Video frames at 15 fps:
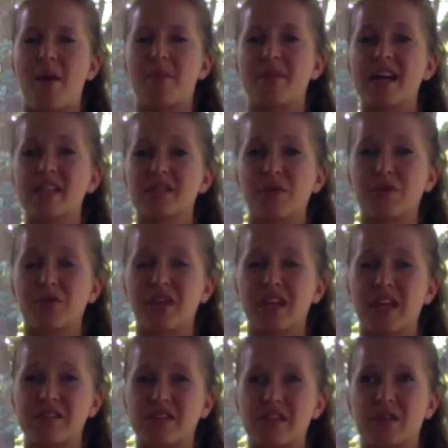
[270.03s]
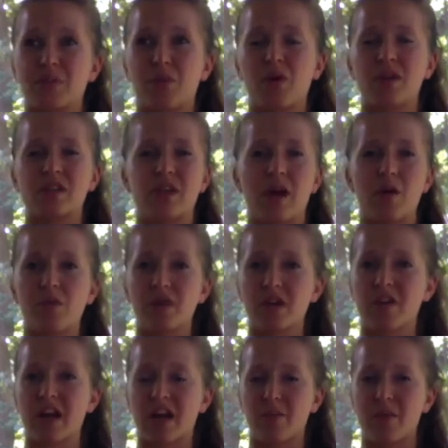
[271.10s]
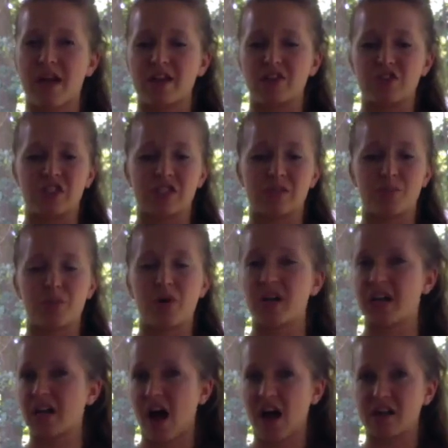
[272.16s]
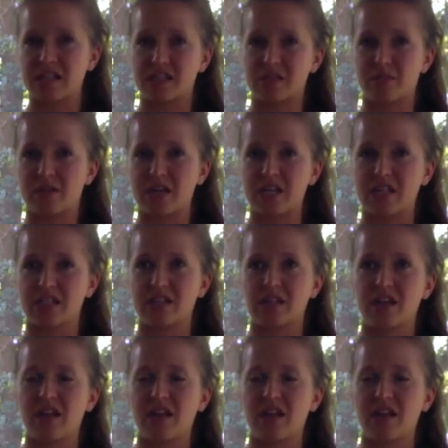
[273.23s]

That's what really gives you support, so I wouldn't recommend just putting on a splint